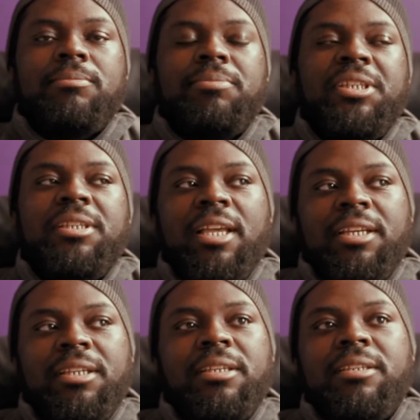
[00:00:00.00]
be like
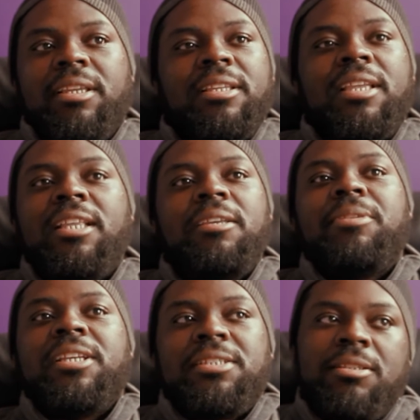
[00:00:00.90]
a, in any
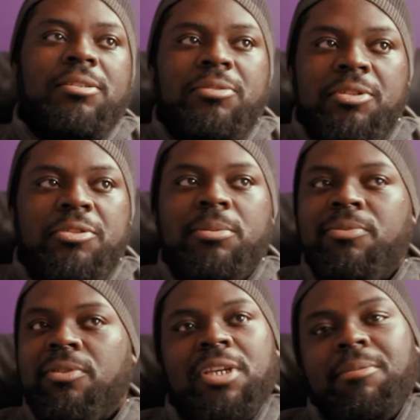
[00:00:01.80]
place to do YouTube
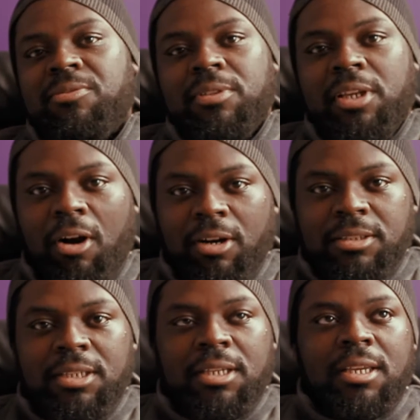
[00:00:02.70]
full time is really hard.
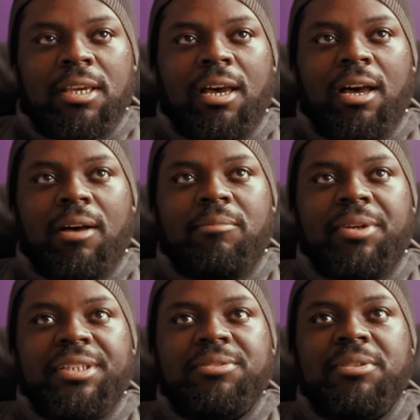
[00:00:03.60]
Um,
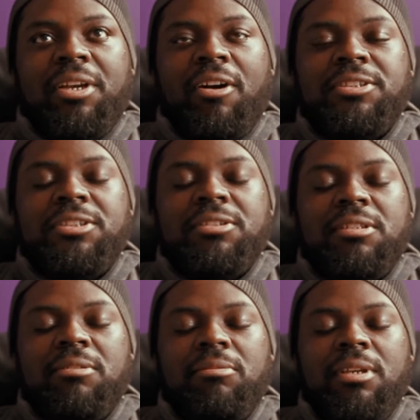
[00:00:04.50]
but it's really hard to do
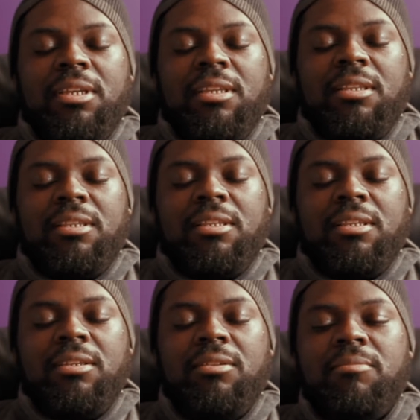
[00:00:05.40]
it when
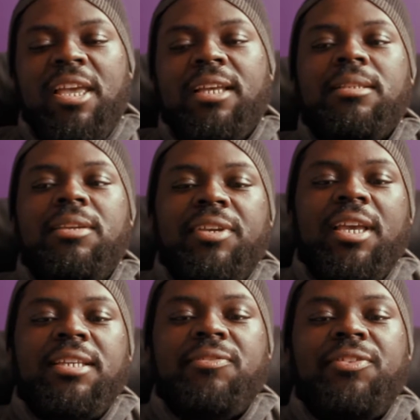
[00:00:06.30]
you make a living
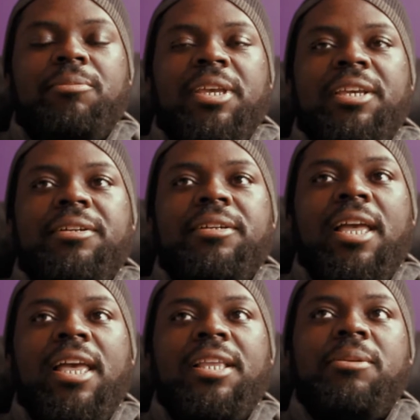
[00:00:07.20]
as a filmmaker
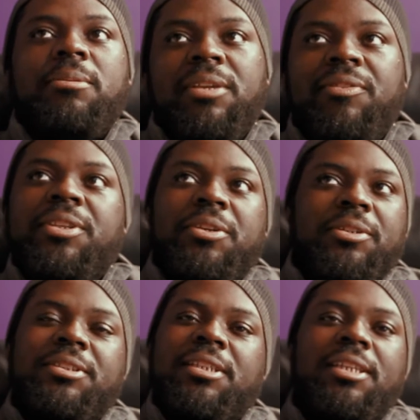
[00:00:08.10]
and you live in New
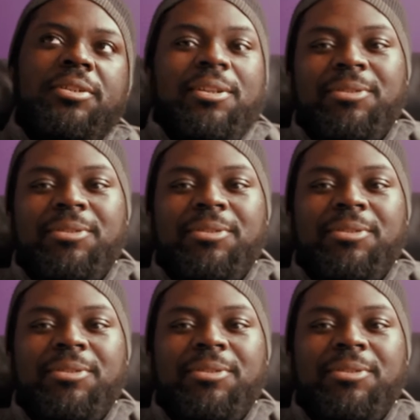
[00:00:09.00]
York City.